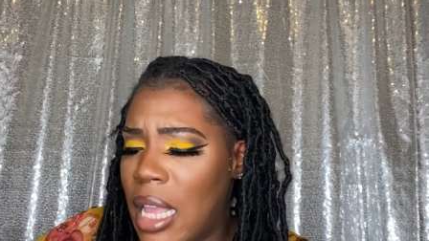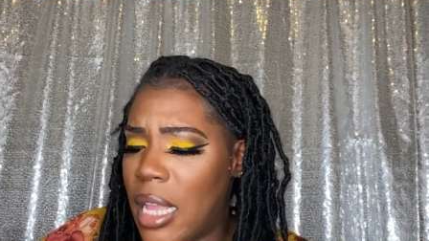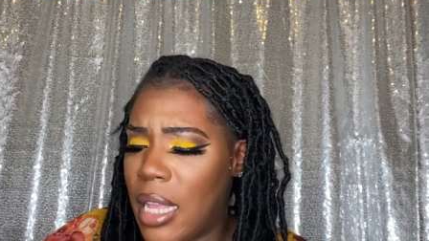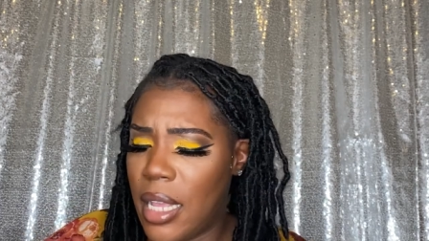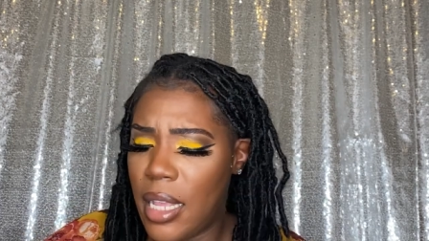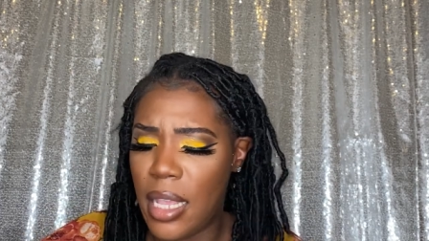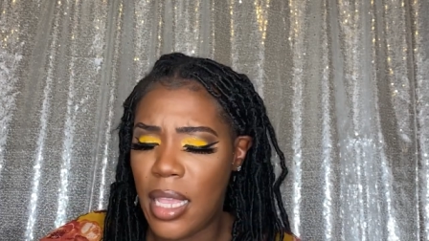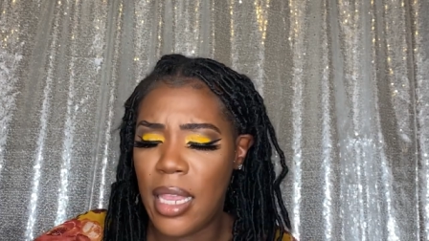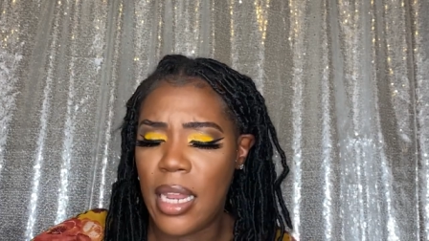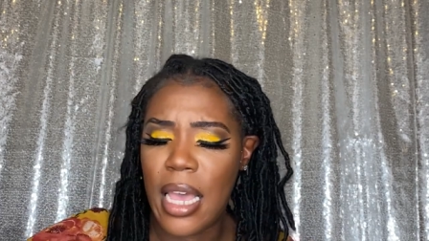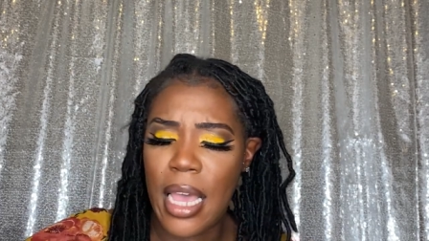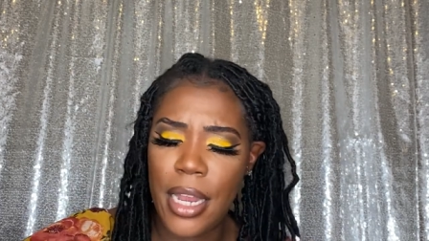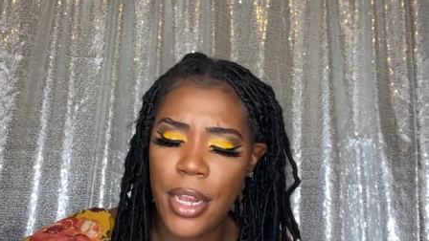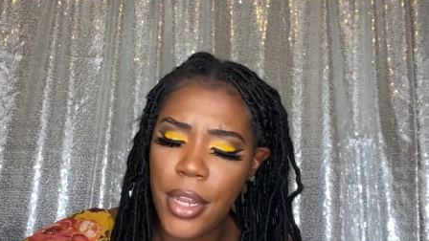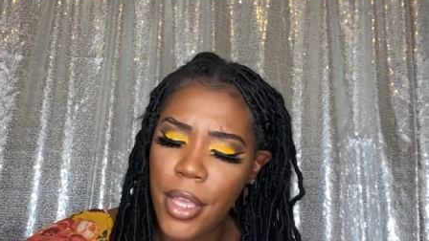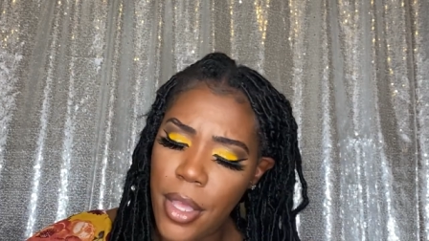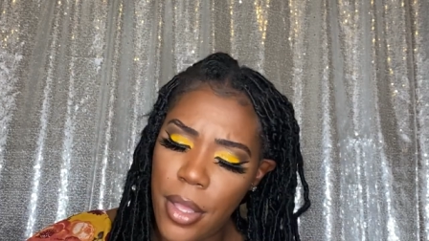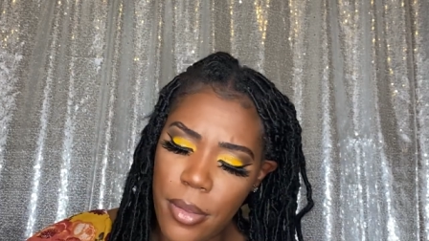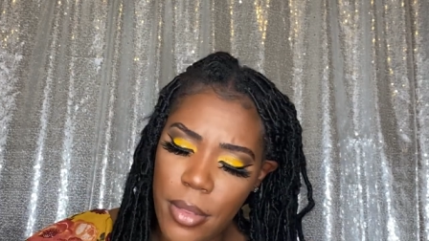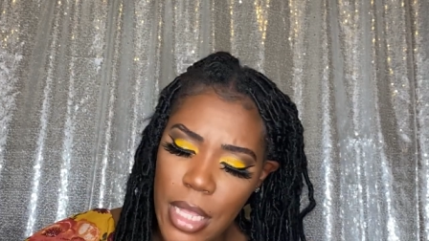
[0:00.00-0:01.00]
And I
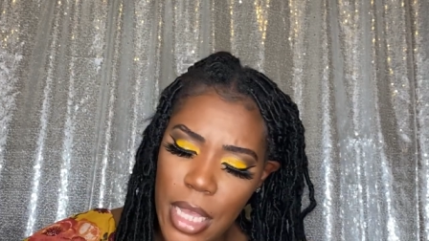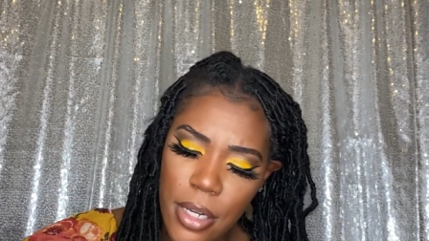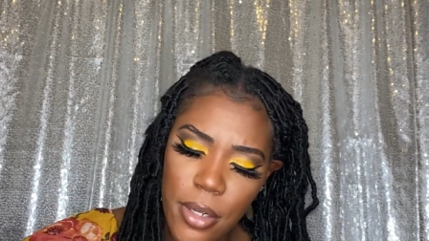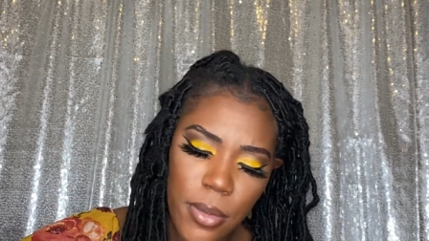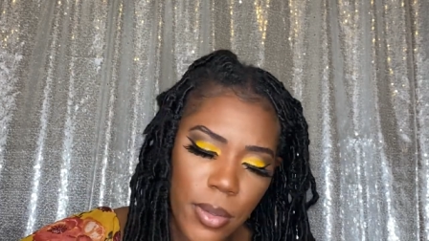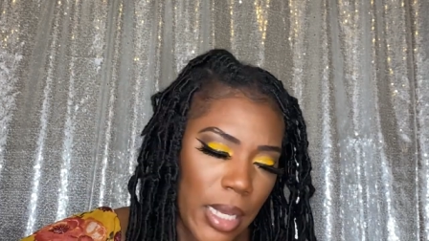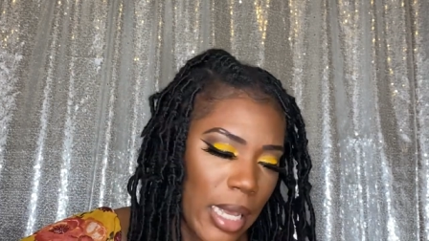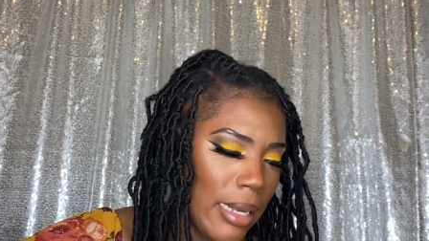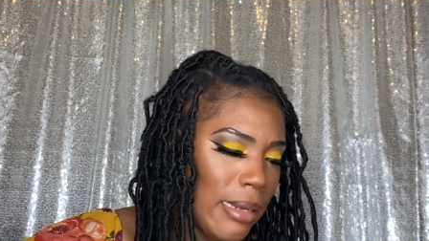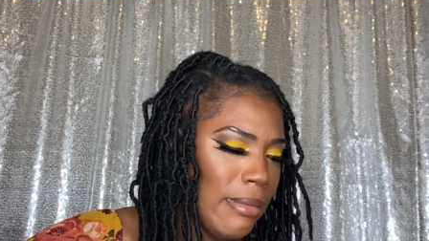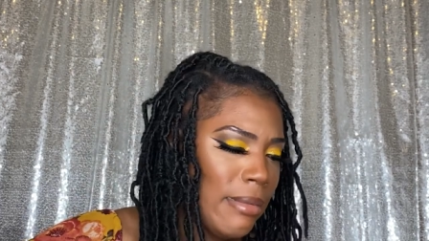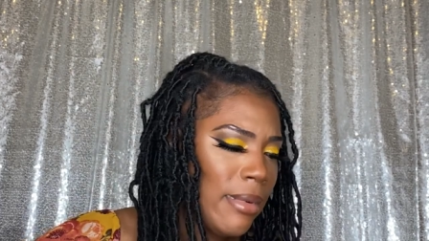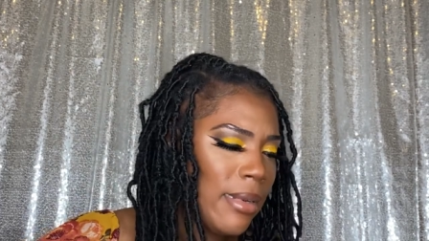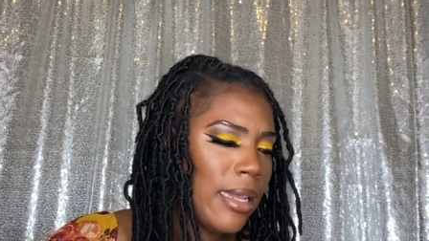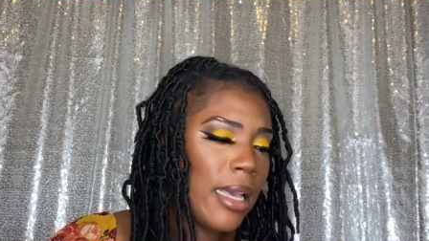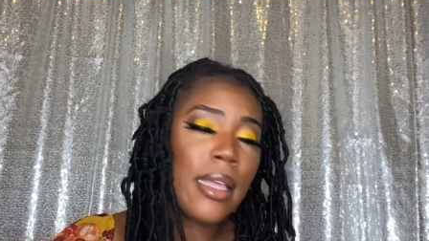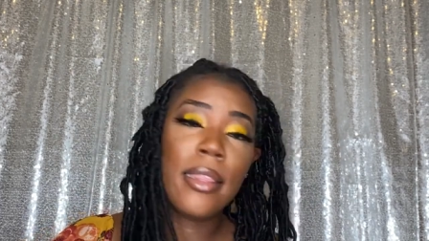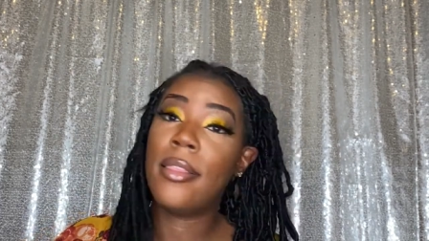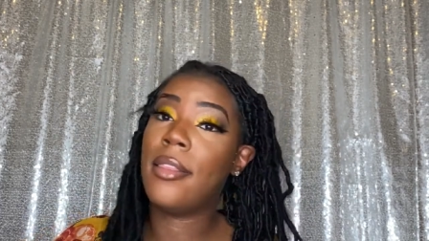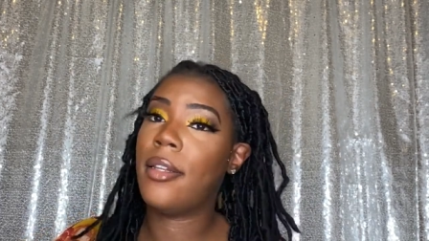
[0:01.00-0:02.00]
know that don't got
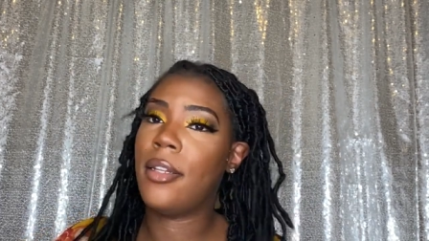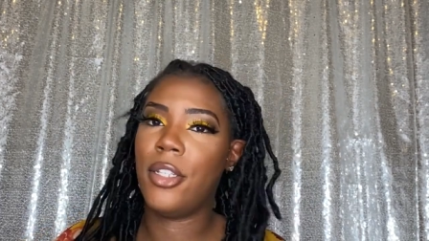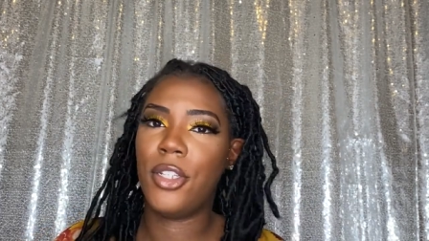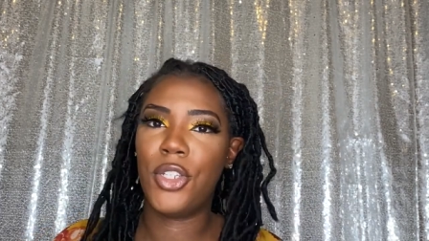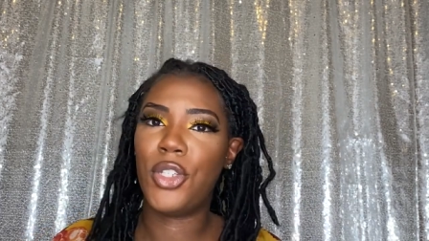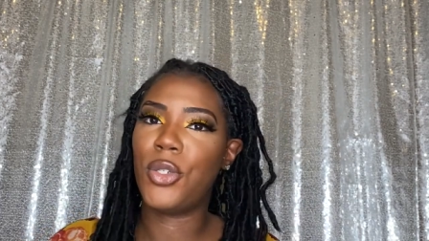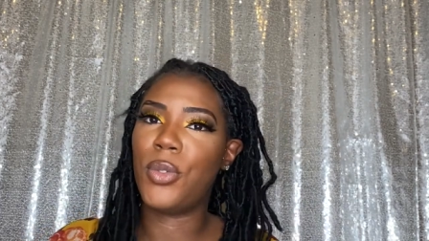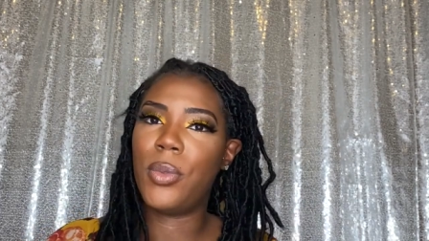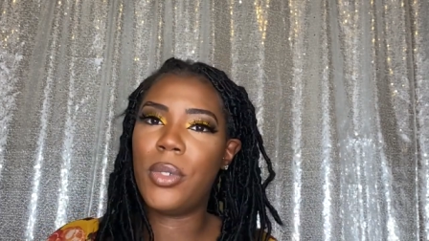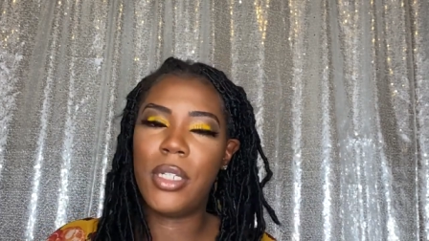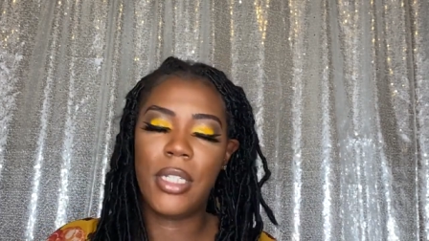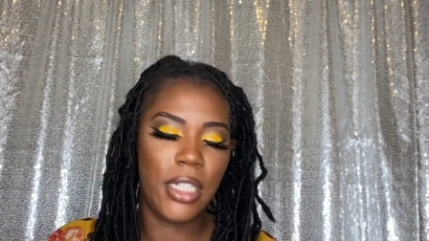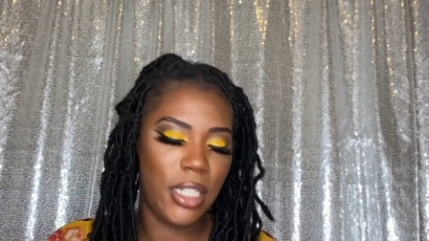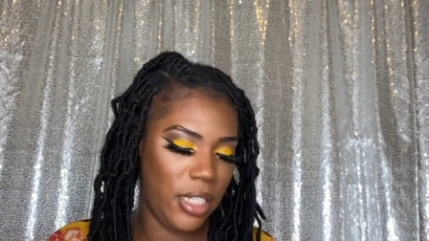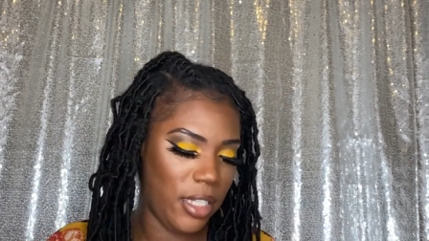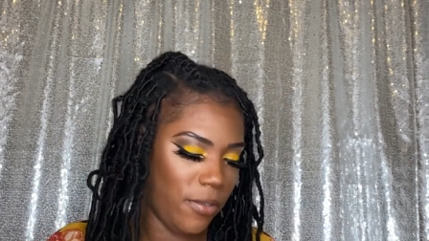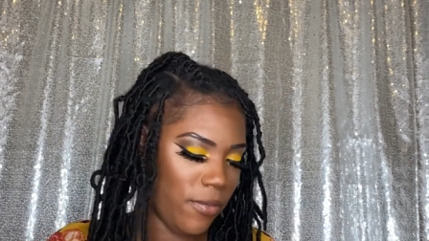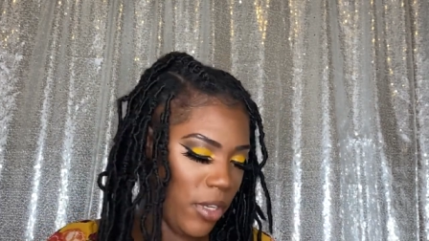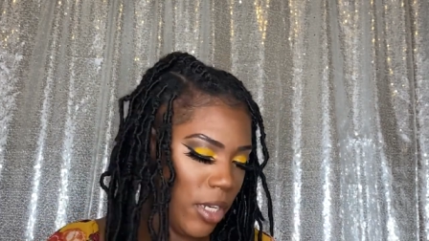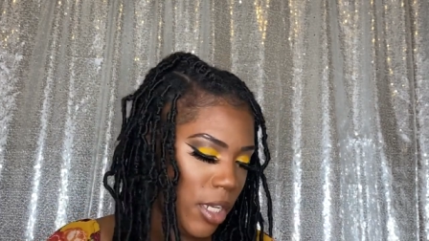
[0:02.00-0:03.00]
nothing to do with
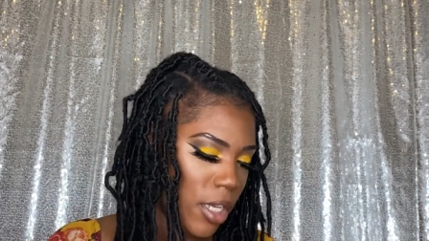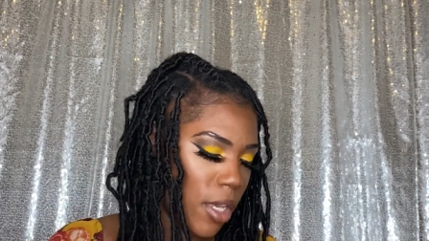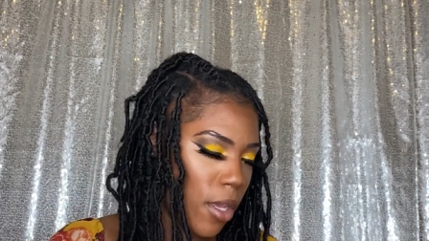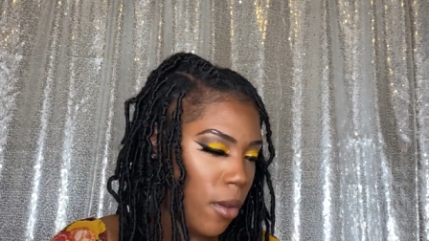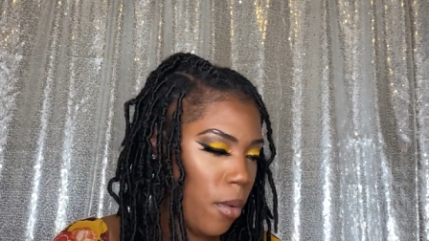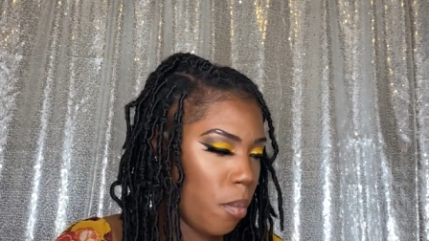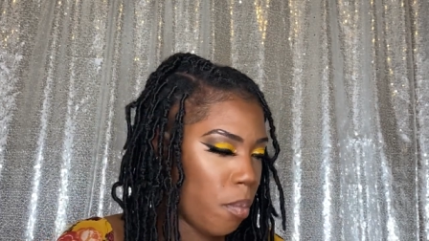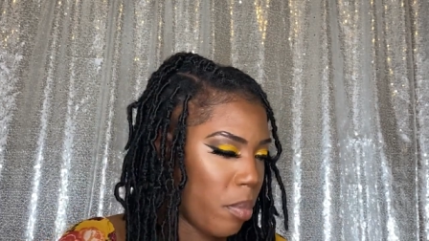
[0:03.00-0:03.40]
this video,